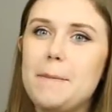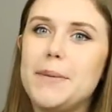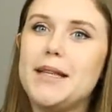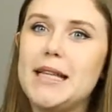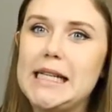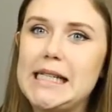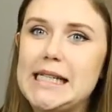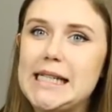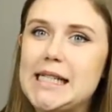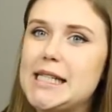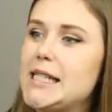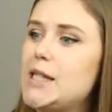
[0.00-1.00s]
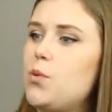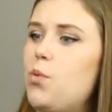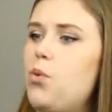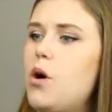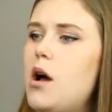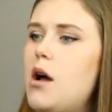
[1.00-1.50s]
But this is
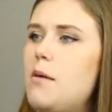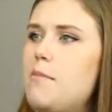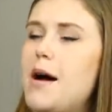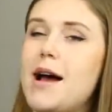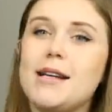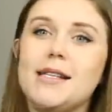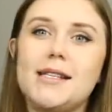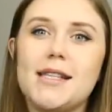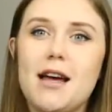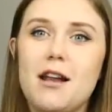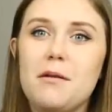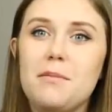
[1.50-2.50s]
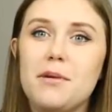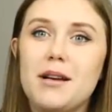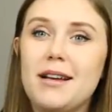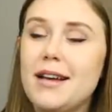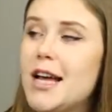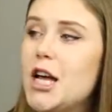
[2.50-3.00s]
what my setup
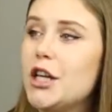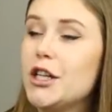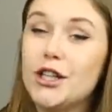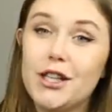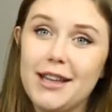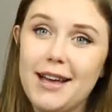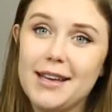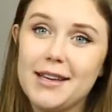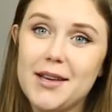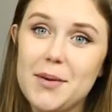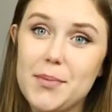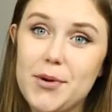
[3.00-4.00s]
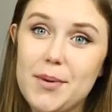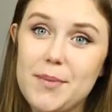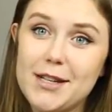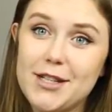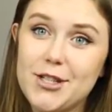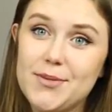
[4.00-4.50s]
looked like, pretty
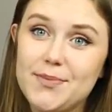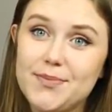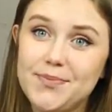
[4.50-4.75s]
much.